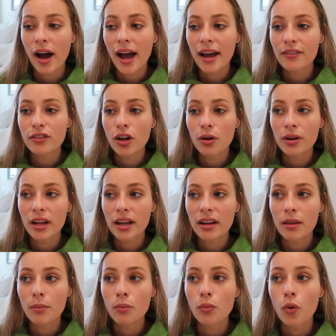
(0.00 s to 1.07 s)
I've noted
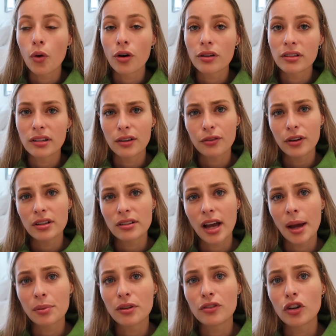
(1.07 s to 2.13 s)
the more different
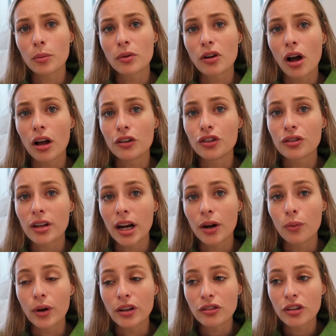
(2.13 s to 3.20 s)
types of dermatologists that I
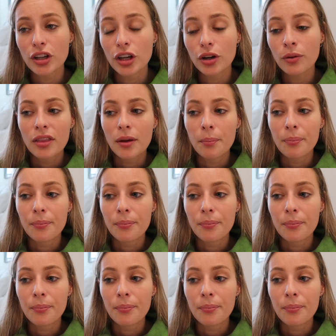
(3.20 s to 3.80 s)
went to, the